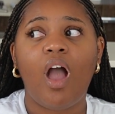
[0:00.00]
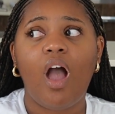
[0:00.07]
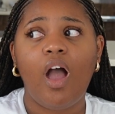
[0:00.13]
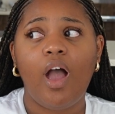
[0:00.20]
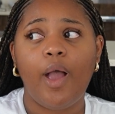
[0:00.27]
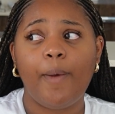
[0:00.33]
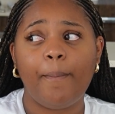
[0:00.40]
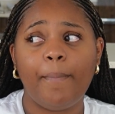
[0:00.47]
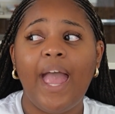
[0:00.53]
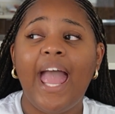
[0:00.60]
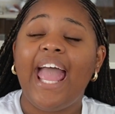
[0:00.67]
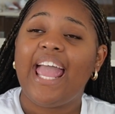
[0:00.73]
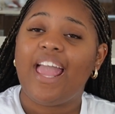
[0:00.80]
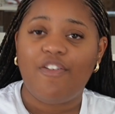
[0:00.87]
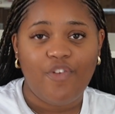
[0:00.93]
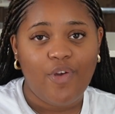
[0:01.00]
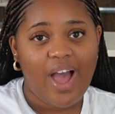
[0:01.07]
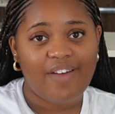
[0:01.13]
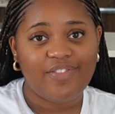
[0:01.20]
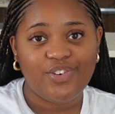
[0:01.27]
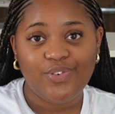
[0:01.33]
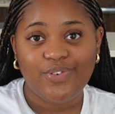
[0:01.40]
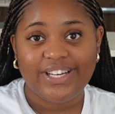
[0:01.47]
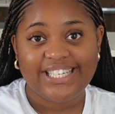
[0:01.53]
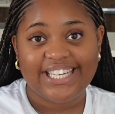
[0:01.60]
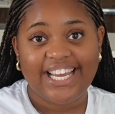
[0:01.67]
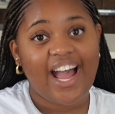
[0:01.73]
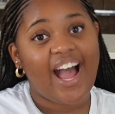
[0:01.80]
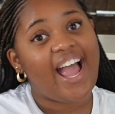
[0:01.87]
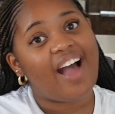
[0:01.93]
If you haven't
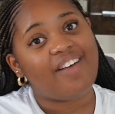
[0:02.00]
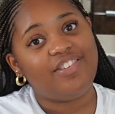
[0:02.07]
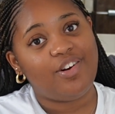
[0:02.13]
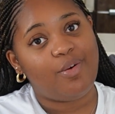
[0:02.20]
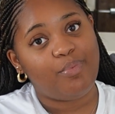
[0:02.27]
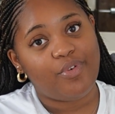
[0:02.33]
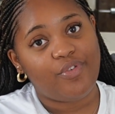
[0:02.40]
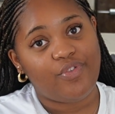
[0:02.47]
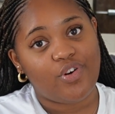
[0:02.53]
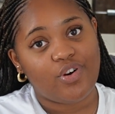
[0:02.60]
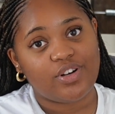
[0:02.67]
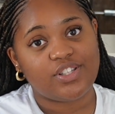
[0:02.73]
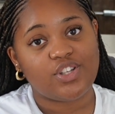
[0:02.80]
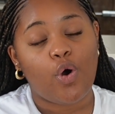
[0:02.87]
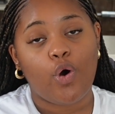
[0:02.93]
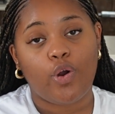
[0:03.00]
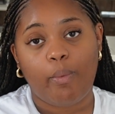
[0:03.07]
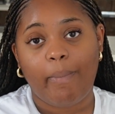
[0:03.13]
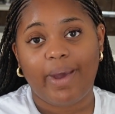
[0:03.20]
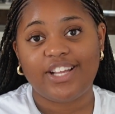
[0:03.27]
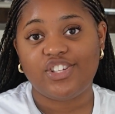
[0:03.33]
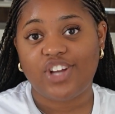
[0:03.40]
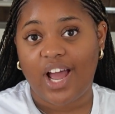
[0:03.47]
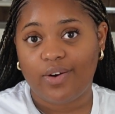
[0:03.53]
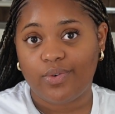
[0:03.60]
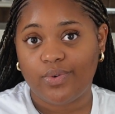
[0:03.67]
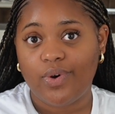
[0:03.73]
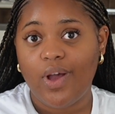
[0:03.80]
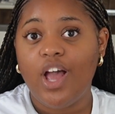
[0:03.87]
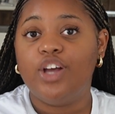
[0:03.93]
already, I have a number of vlogs on my
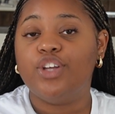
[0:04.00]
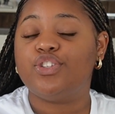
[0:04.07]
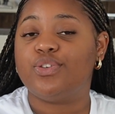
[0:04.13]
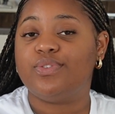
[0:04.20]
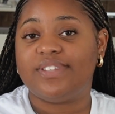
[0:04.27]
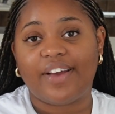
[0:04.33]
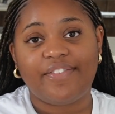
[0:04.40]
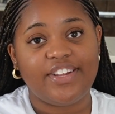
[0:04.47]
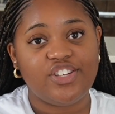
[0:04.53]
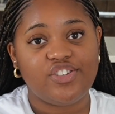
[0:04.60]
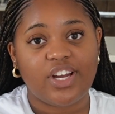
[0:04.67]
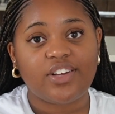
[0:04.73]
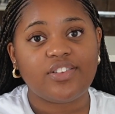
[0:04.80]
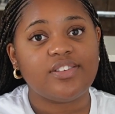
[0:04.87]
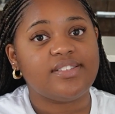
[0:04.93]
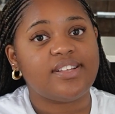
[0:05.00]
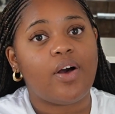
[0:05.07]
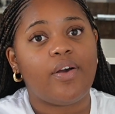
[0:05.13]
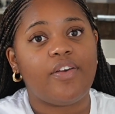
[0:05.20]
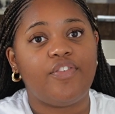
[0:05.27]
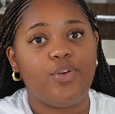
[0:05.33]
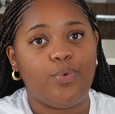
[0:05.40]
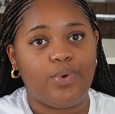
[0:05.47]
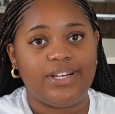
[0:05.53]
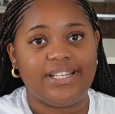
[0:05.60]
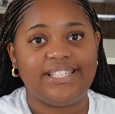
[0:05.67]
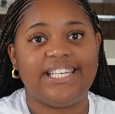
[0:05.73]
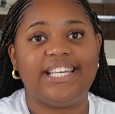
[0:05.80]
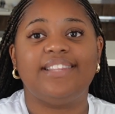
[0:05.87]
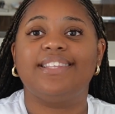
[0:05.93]
channel, so definitely check those out if you want to
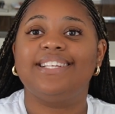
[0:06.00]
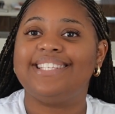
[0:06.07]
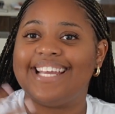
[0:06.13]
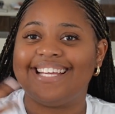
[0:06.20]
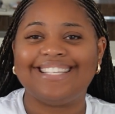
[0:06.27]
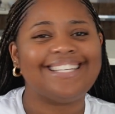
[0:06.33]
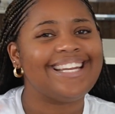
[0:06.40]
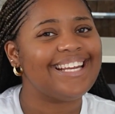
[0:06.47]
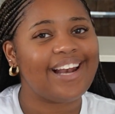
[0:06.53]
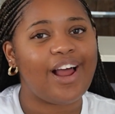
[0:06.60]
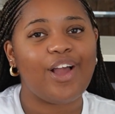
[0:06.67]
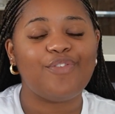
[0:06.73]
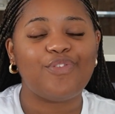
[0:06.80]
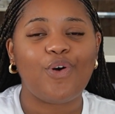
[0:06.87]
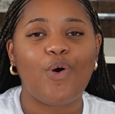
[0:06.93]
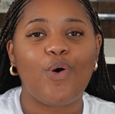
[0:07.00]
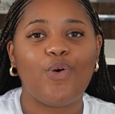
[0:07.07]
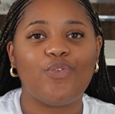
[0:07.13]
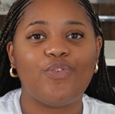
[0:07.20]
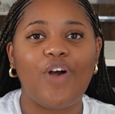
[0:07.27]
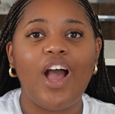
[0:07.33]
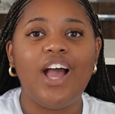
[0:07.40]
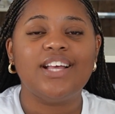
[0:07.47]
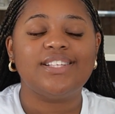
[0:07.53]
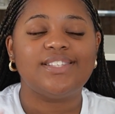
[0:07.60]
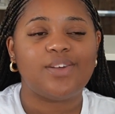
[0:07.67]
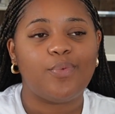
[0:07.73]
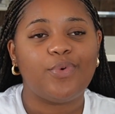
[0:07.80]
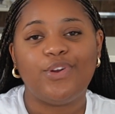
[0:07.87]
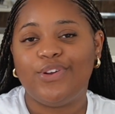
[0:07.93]
see the day-to-day life of
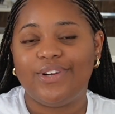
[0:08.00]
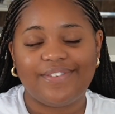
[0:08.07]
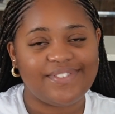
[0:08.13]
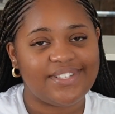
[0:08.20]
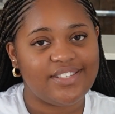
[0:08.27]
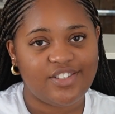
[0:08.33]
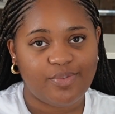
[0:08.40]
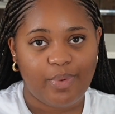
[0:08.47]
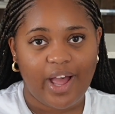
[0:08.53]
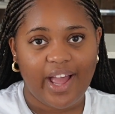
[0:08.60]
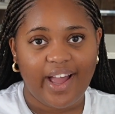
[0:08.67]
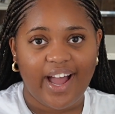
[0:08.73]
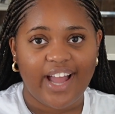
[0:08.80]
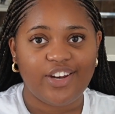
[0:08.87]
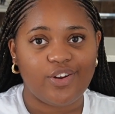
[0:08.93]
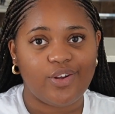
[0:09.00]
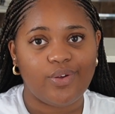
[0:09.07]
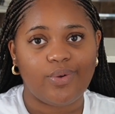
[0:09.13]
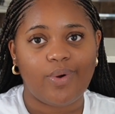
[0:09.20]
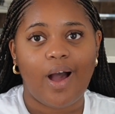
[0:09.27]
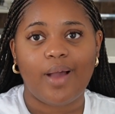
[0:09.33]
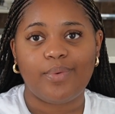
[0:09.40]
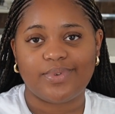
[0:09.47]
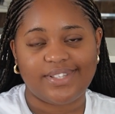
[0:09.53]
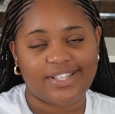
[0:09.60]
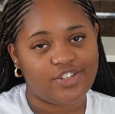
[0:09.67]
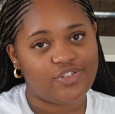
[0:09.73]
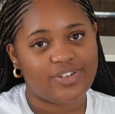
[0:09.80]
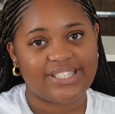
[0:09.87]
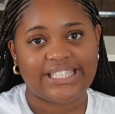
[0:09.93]
someone who lives in Dubai. I know I was
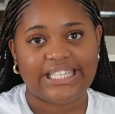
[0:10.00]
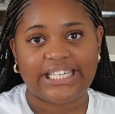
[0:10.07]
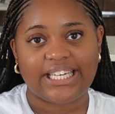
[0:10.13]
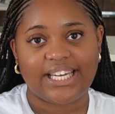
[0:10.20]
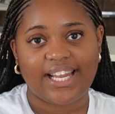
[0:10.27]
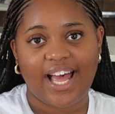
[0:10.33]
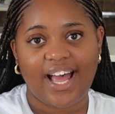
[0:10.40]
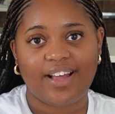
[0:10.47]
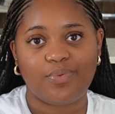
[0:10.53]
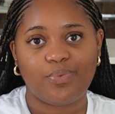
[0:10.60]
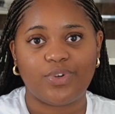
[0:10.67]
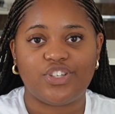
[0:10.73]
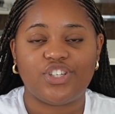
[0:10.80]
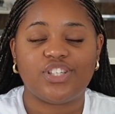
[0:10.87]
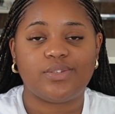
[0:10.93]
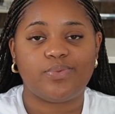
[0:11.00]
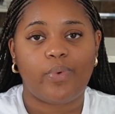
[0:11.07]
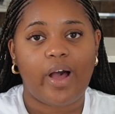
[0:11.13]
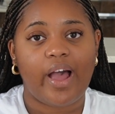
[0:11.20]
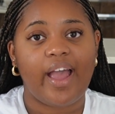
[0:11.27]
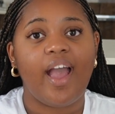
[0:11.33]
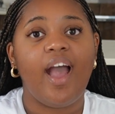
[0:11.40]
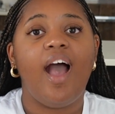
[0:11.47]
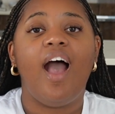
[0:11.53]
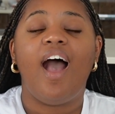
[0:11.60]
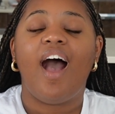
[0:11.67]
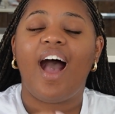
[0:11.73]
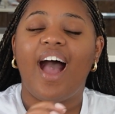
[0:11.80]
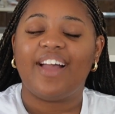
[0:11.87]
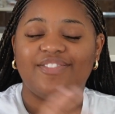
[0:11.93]
interested in that, which is why
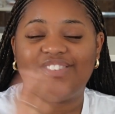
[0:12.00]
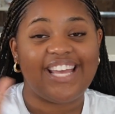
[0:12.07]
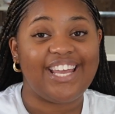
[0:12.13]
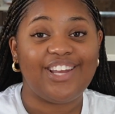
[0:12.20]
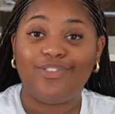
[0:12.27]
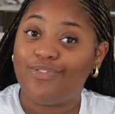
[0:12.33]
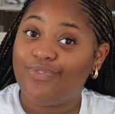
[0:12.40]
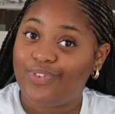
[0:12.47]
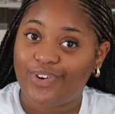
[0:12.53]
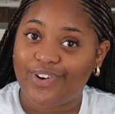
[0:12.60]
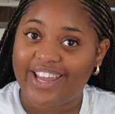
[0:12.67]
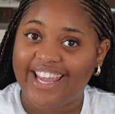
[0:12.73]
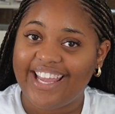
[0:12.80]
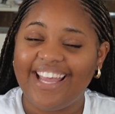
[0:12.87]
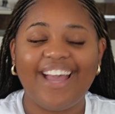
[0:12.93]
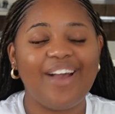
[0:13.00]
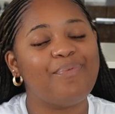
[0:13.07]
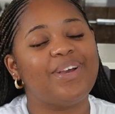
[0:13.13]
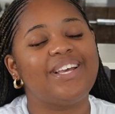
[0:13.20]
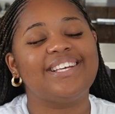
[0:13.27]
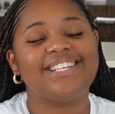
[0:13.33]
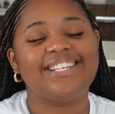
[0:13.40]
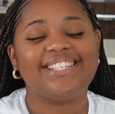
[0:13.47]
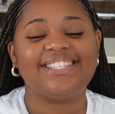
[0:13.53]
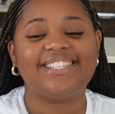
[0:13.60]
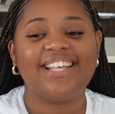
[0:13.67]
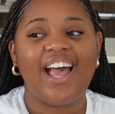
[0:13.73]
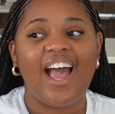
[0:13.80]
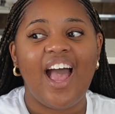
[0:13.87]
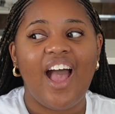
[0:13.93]
I've taken on vlogging,
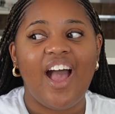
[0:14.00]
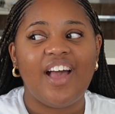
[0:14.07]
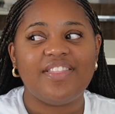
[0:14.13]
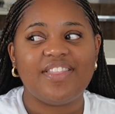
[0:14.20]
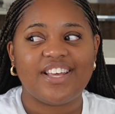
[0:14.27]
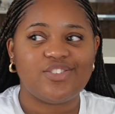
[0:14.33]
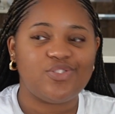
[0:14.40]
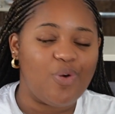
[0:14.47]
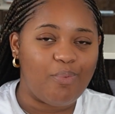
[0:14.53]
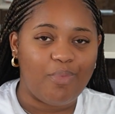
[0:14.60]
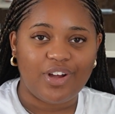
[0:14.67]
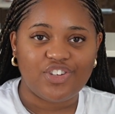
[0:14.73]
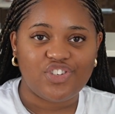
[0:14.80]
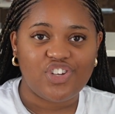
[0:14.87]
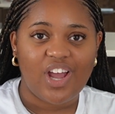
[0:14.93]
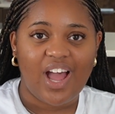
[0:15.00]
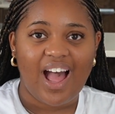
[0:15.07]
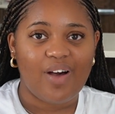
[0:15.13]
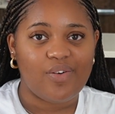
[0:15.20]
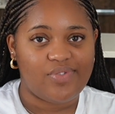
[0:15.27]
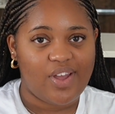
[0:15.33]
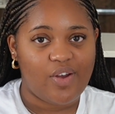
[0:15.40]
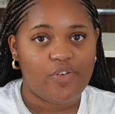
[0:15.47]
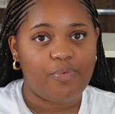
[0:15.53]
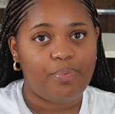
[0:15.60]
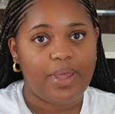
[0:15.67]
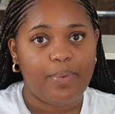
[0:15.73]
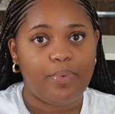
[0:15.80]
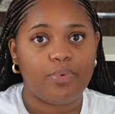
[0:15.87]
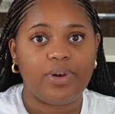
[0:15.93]
because there's not much out there of
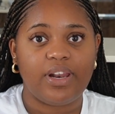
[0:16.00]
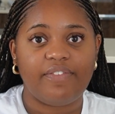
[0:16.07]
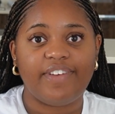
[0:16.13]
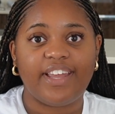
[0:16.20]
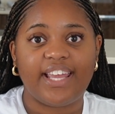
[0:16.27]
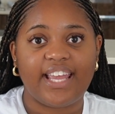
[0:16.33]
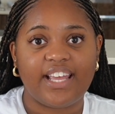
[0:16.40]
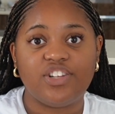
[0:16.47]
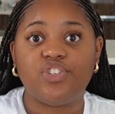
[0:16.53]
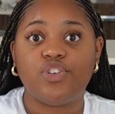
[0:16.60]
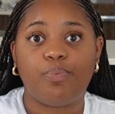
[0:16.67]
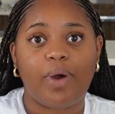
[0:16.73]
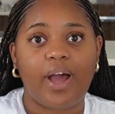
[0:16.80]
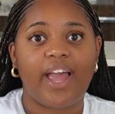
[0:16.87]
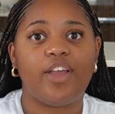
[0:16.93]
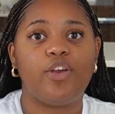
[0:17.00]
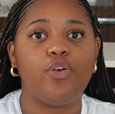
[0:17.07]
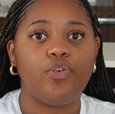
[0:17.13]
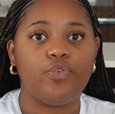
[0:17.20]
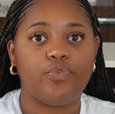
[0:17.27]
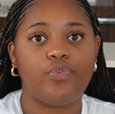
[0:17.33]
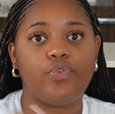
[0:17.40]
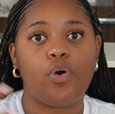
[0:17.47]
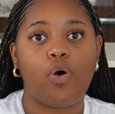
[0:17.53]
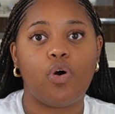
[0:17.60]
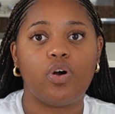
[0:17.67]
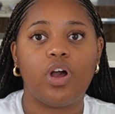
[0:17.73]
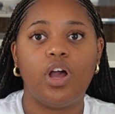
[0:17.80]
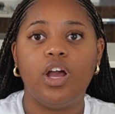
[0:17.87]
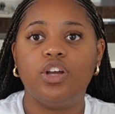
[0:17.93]
people living in Dubai who
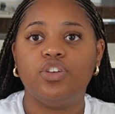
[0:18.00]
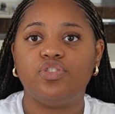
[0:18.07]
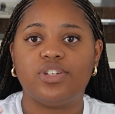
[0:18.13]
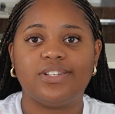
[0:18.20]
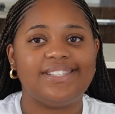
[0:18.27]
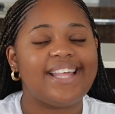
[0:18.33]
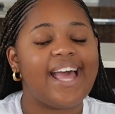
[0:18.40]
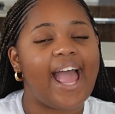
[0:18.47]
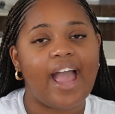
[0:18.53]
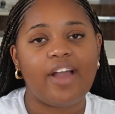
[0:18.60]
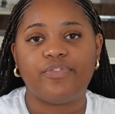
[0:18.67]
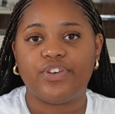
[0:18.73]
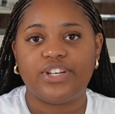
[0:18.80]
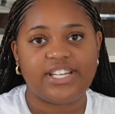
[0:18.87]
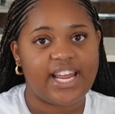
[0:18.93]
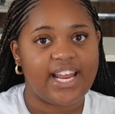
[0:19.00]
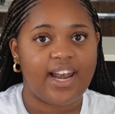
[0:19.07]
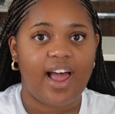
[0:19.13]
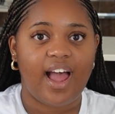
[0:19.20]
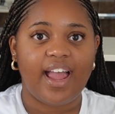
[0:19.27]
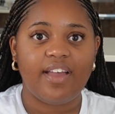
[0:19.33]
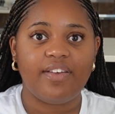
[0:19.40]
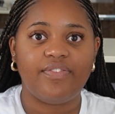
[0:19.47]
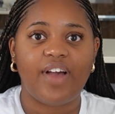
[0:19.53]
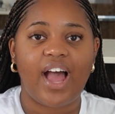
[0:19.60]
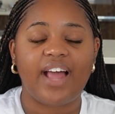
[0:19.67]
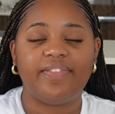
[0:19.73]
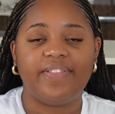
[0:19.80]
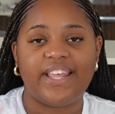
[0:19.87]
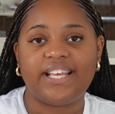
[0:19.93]
vlog just their everyday life
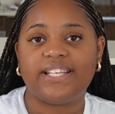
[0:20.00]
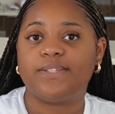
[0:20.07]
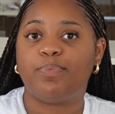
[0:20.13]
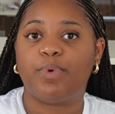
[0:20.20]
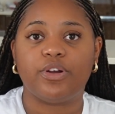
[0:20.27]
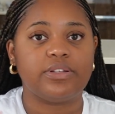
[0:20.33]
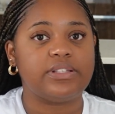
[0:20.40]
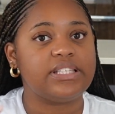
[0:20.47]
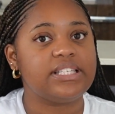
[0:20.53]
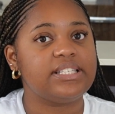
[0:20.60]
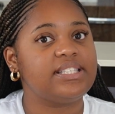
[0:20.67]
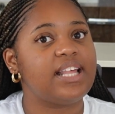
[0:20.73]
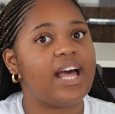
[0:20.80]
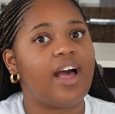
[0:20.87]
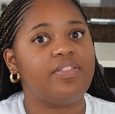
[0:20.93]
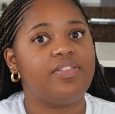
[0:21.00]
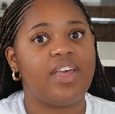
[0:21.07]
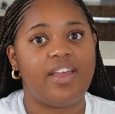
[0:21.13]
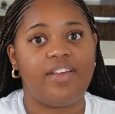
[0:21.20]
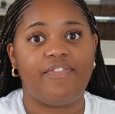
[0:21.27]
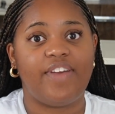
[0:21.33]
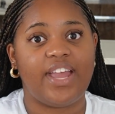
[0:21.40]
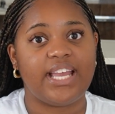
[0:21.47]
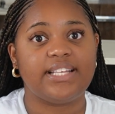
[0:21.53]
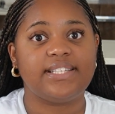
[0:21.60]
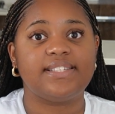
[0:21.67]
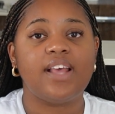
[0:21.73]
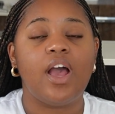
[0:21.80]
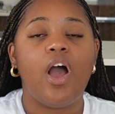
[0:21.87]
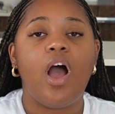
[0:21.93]
and the experiences that they
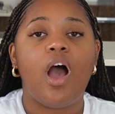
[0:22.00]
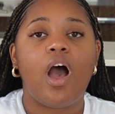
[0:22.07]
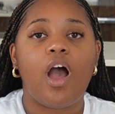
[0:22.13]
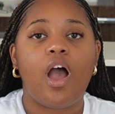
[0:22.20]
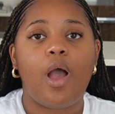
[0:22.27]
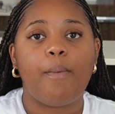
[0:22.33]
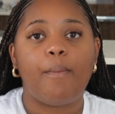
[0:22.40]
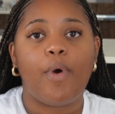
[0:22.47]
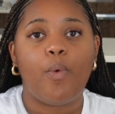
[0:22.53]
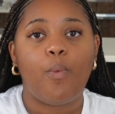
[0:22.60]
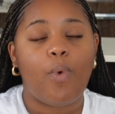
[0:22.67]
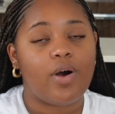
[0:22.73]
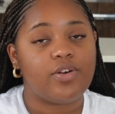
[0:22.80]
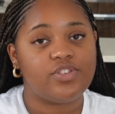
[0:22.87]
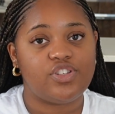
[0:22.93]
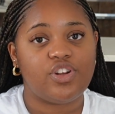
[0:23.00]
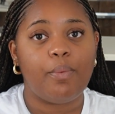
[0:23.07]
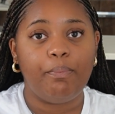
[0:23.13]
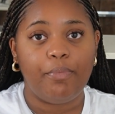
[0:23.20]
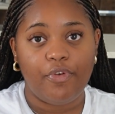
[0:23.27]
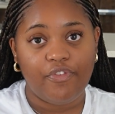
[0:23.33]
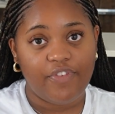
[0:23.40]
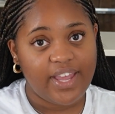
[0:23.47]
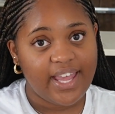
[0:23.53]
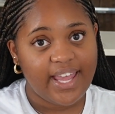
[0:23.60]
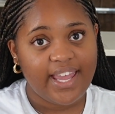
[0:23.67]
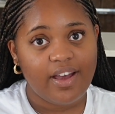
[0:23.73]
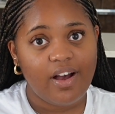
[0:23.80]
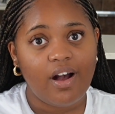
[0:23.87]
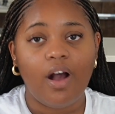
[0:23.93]
face whilst moving
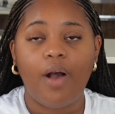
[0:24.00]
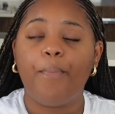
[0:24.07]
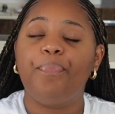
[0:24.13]
here.